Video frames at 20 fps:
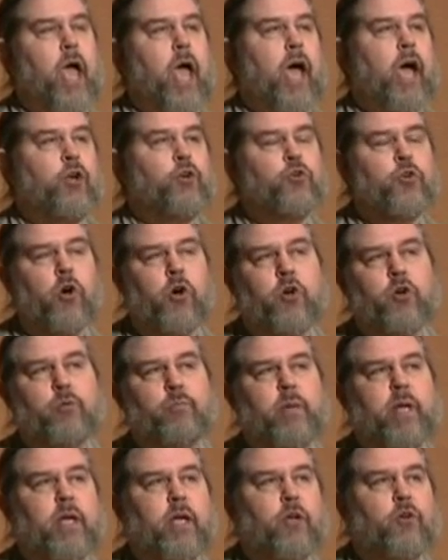and turned
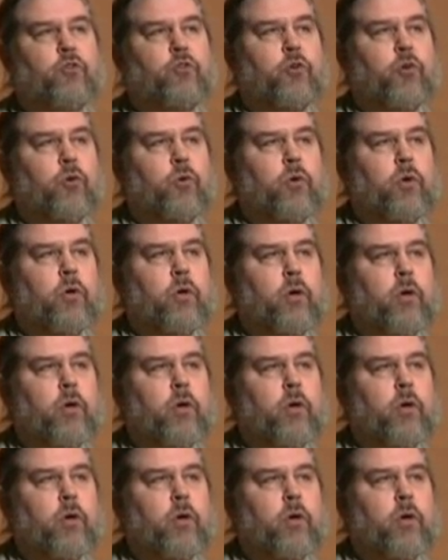me into